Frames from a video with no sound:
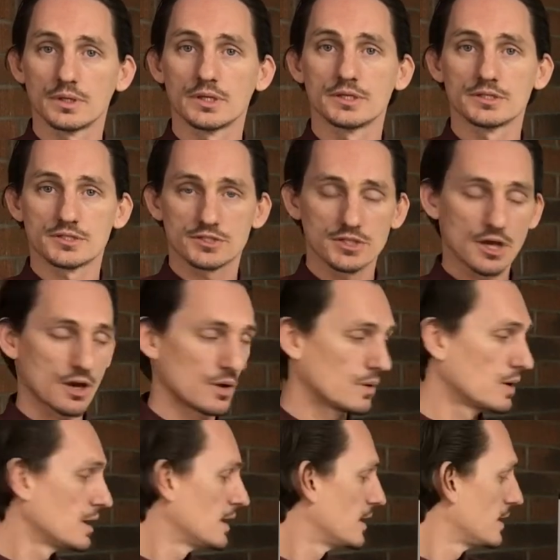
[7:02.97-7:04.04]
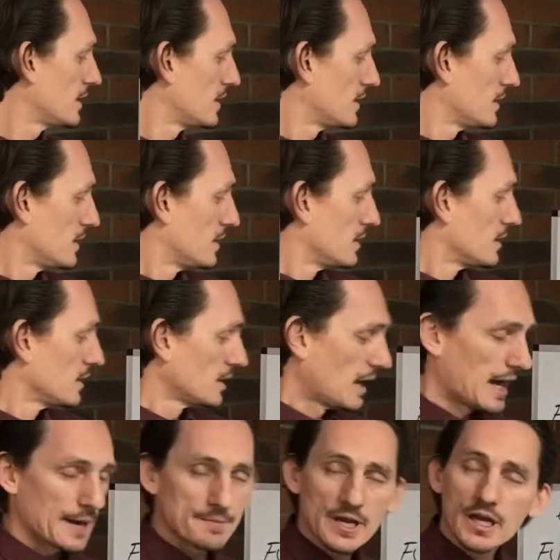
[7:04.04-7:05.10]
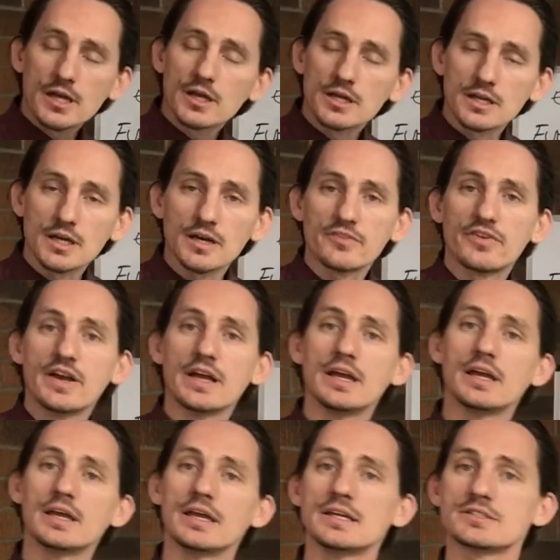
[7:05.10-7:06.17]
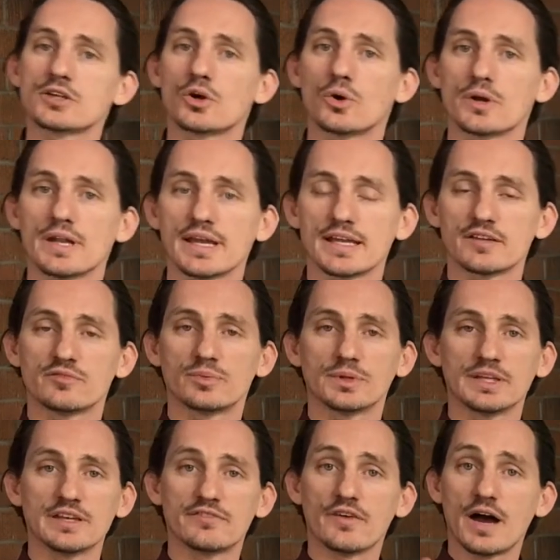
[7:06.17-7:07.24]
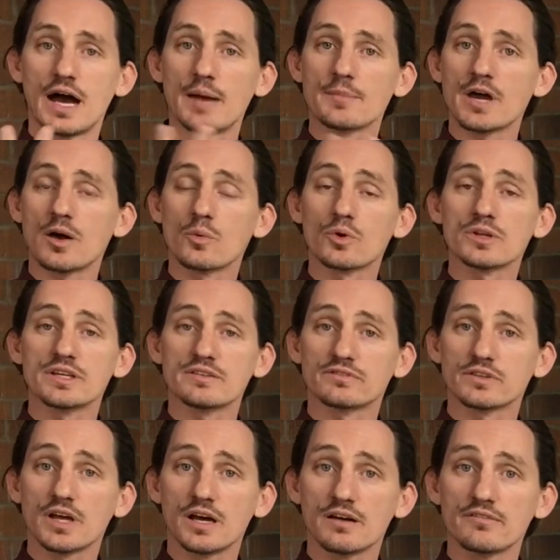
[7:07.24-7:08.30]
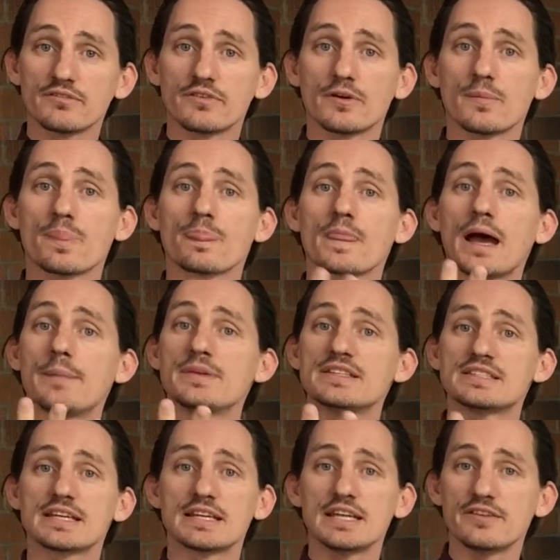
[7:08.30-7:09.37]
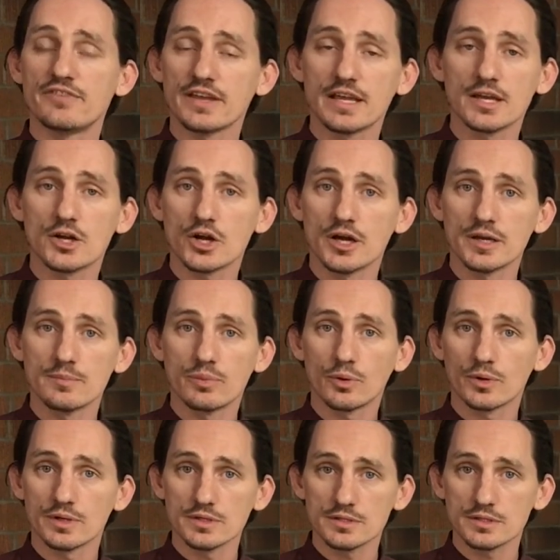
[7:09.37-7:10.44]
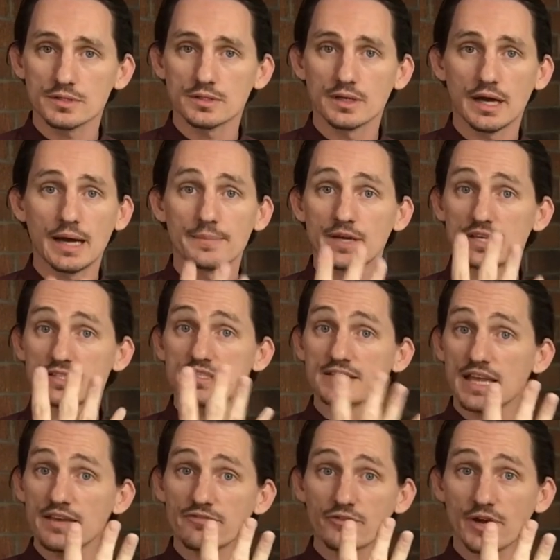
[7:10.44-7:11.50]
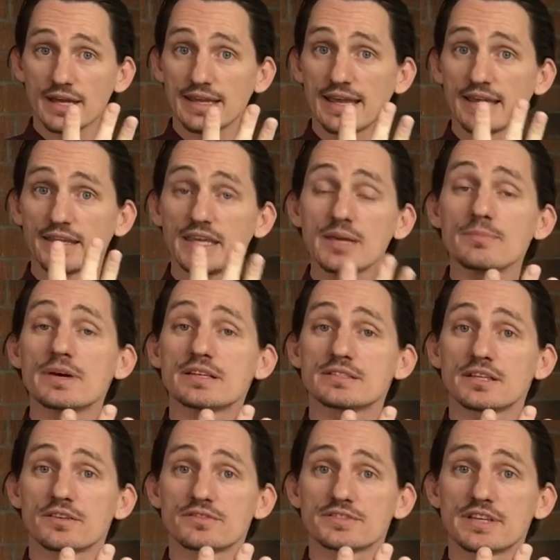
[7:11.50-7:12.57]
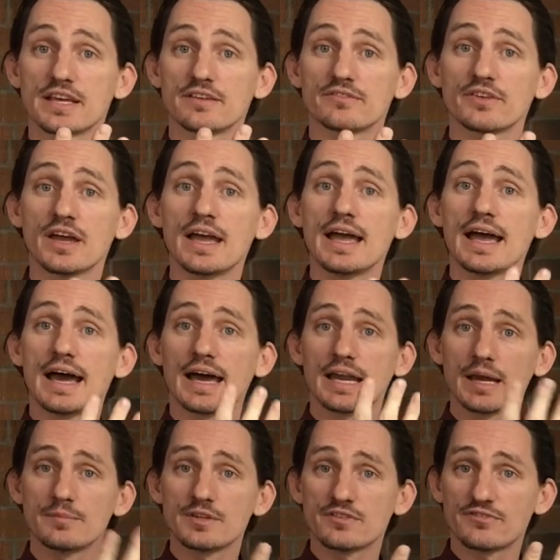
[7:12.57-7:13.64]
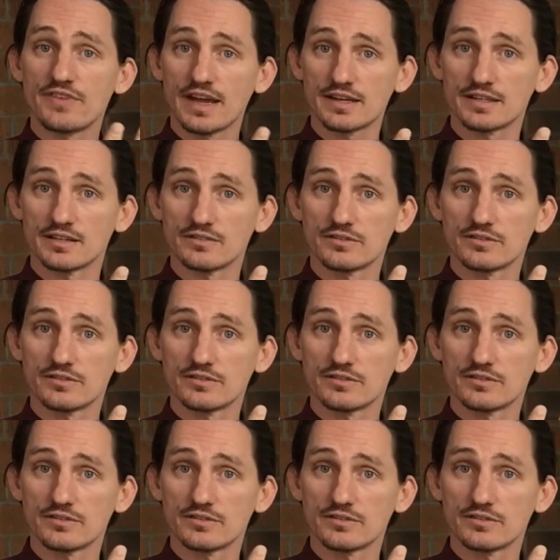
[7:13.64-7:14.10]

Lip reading: So, I'm not good enough is a core negative belief. I'm not worthy of love. I'm insignificant or unimportant. I'm not safe or I can't keep myself safe. And I'm defective.